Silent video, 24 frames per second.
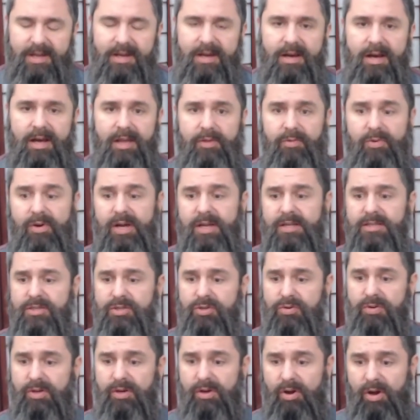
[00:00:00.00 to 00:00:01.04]
Otherwise, you
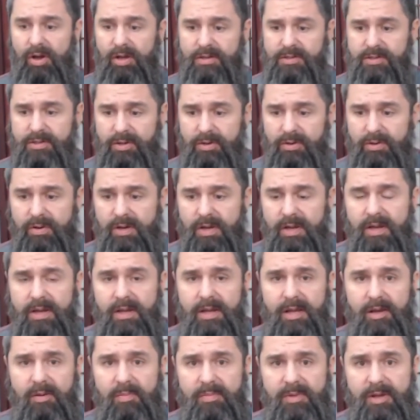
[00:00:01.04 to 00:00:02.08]
can also
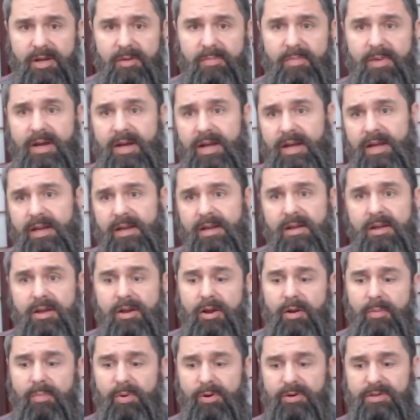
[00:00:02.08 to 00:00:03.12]
help me out by
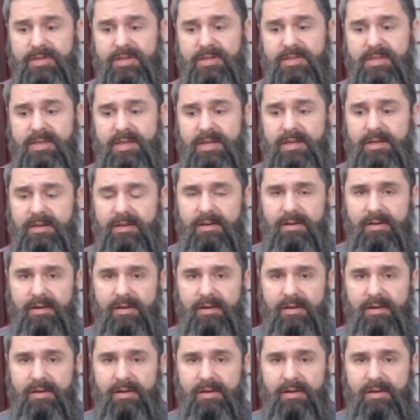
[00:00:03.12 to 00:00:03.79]
purchasing